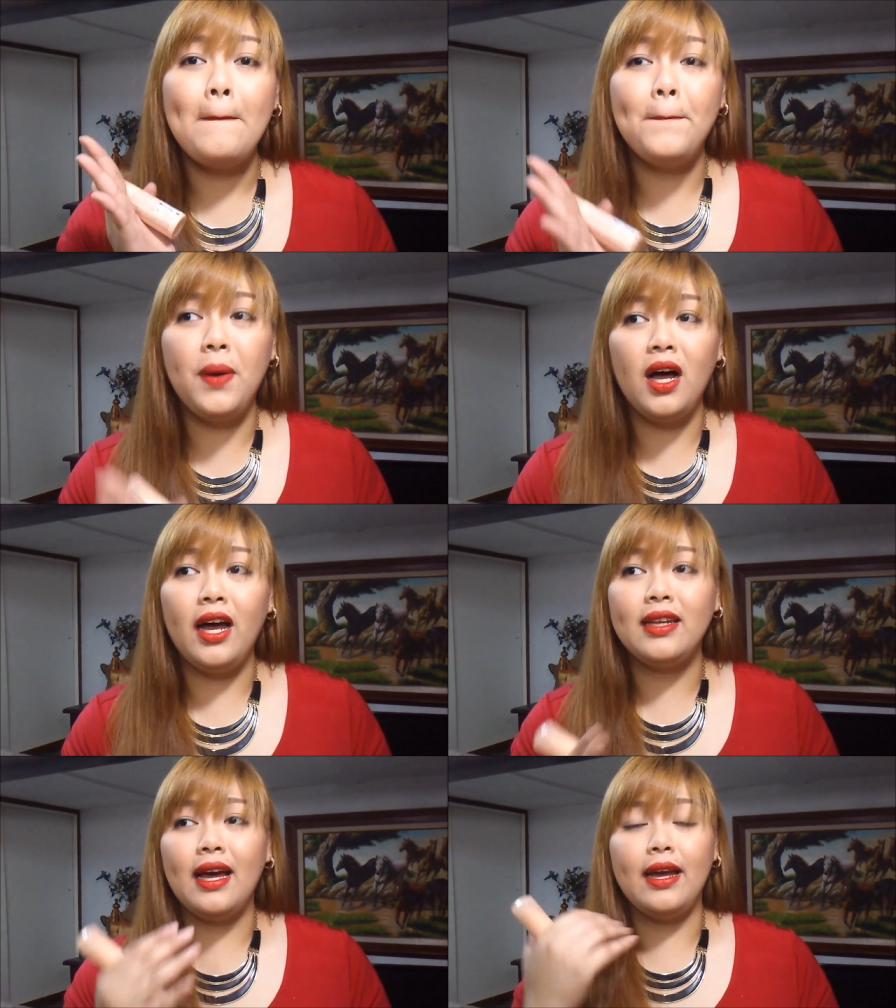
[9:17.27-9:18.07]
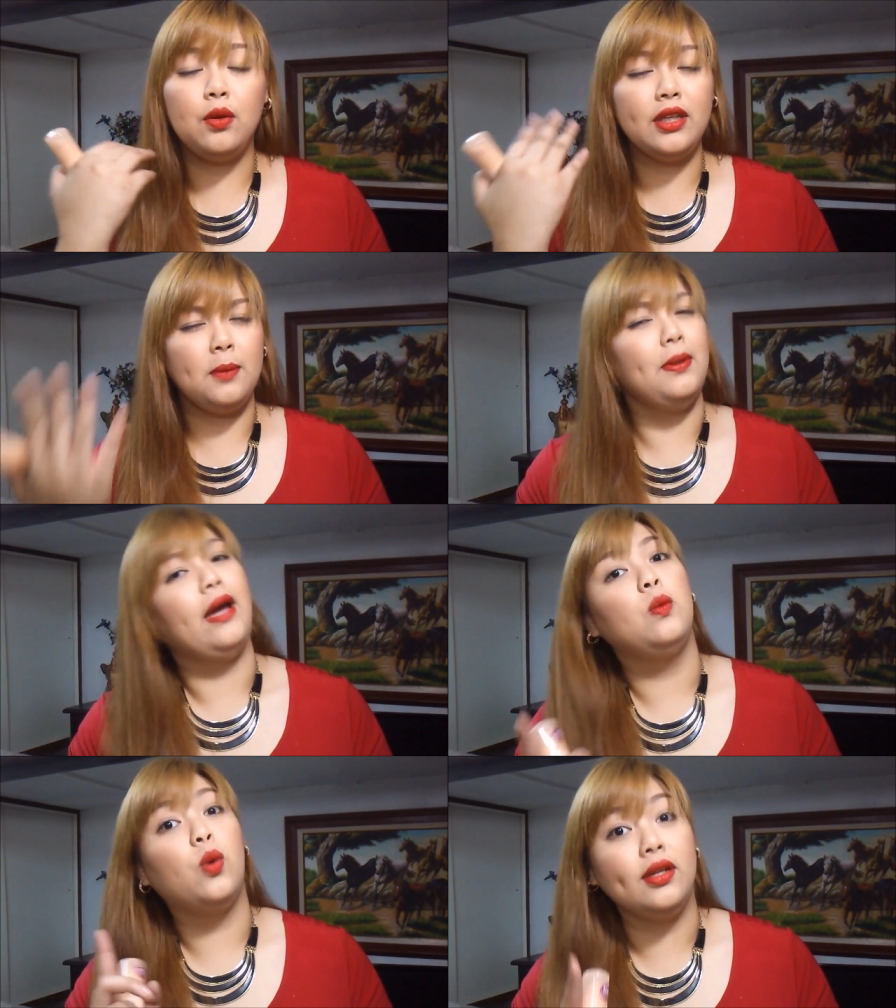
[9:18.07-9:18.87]
But I only
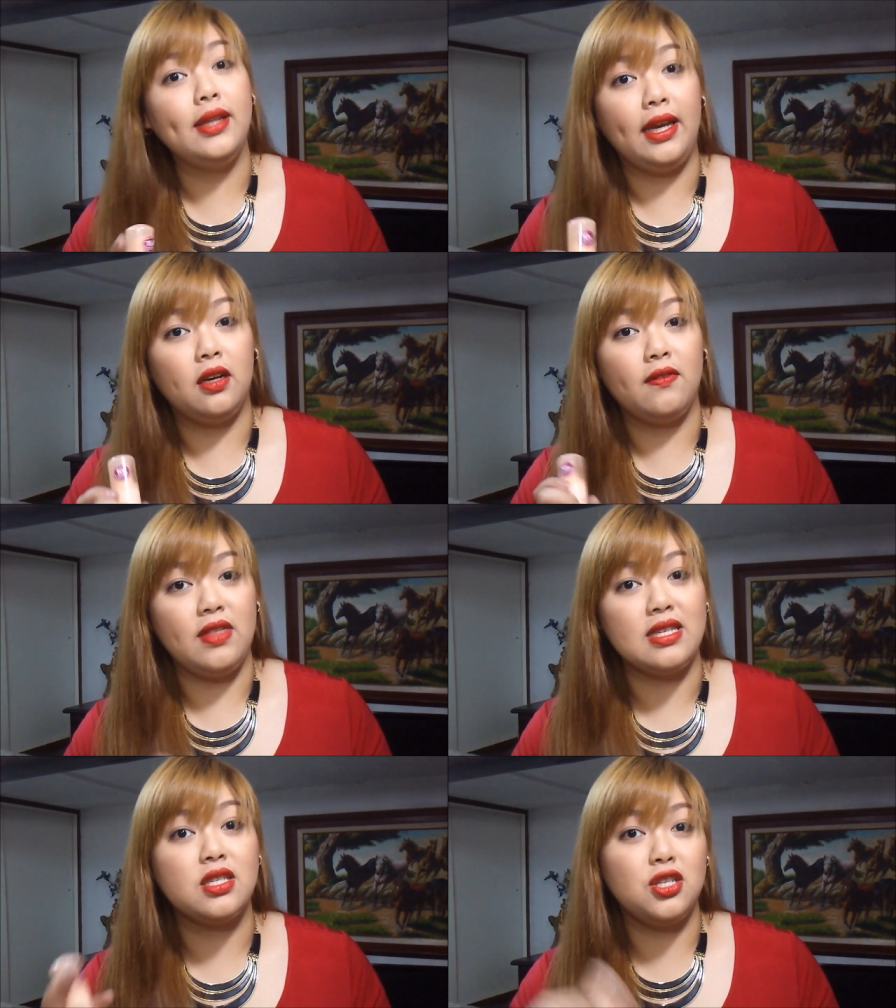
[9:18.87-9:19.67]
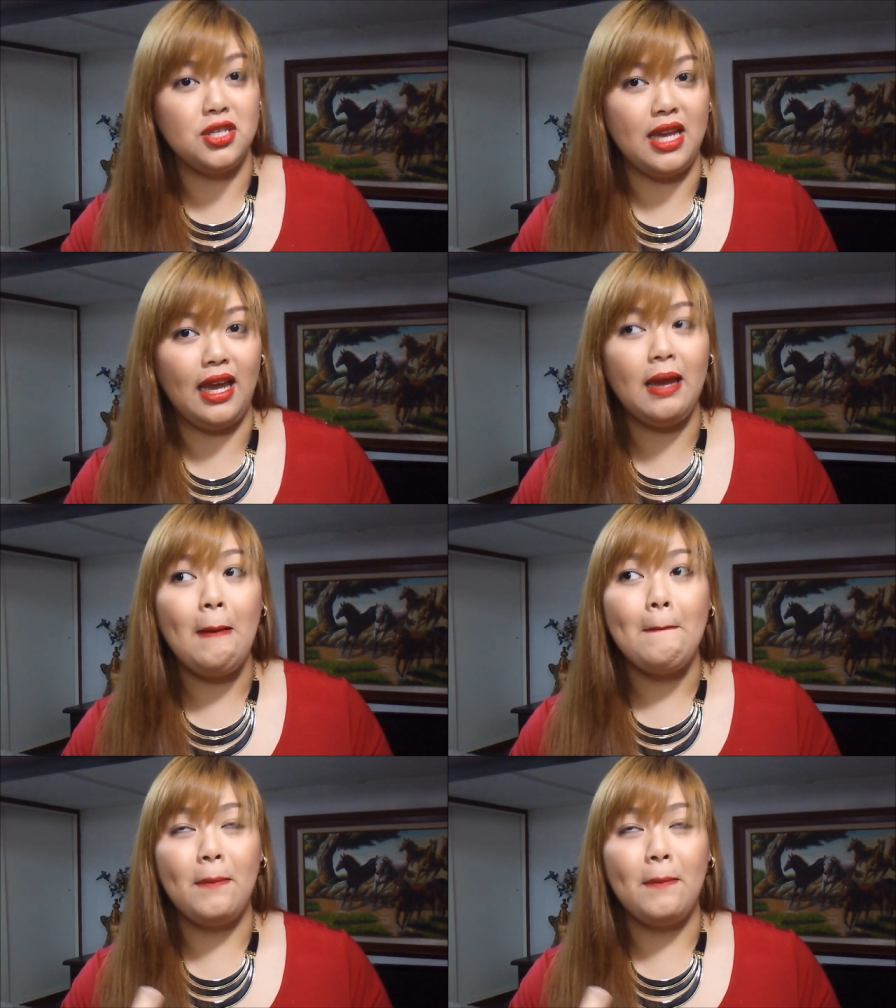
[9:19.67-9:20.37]
applied one layer of this today.